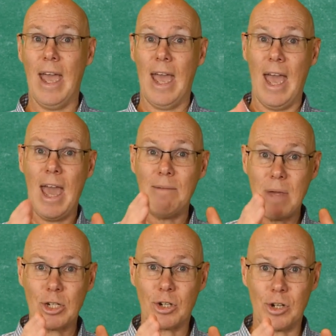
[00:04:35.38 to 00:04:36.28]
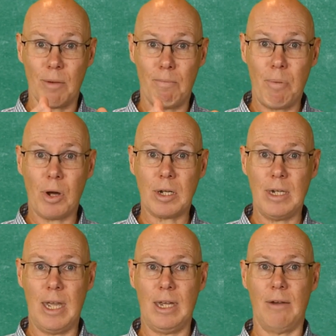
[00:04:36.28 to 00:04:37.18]
and measure your book
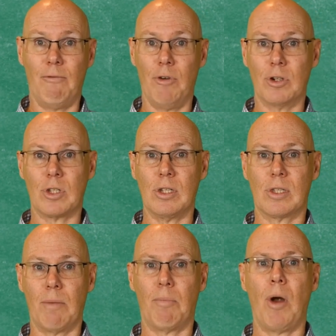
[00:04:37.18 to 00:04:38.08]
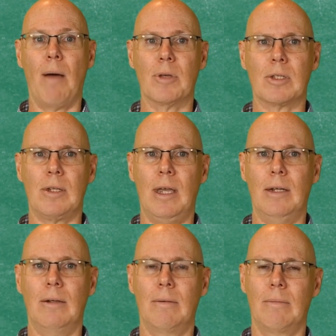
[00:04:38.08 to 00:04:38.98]
date versus the promise
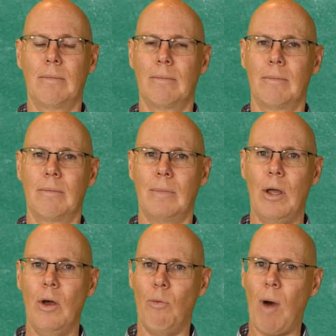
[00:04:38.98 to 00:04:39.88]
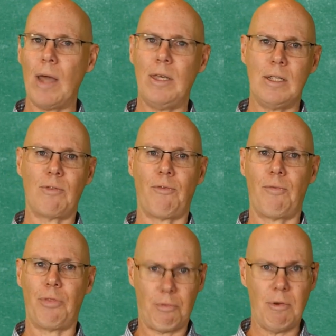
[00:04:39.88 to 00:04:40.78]
date. Why these
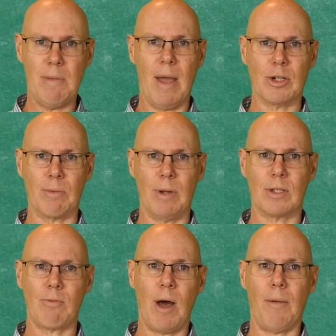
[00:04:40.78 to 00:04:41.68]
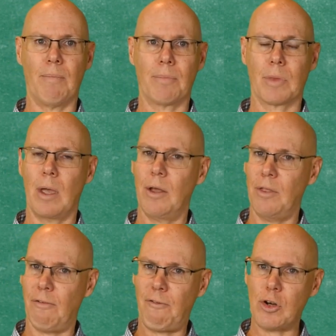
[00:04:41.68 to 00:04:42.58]
three measurements? Well,
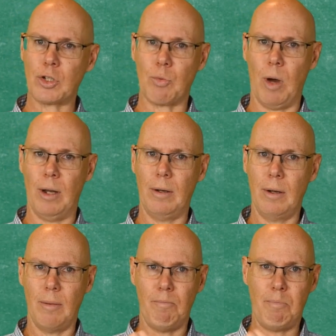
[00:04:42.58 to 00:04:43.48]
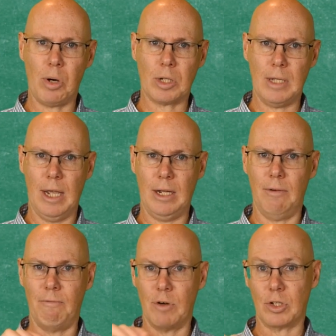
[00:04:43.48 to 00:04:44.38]
the first one, book
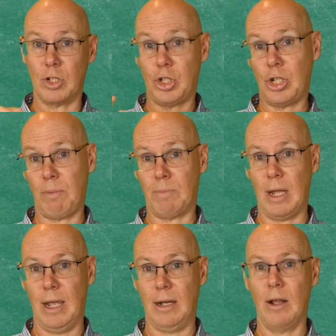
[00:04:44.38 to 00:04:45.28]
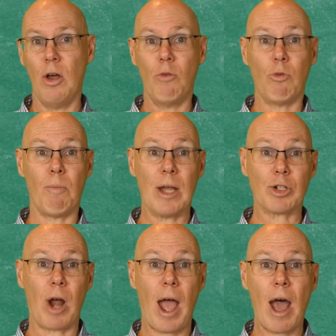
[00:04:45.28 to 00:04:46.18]
date versus ship date, will
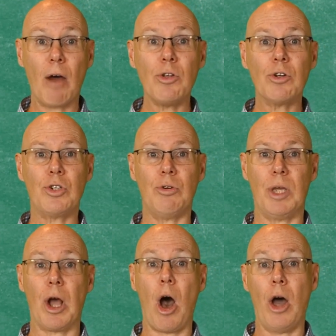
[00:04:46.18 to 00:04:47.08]
measure how you're doing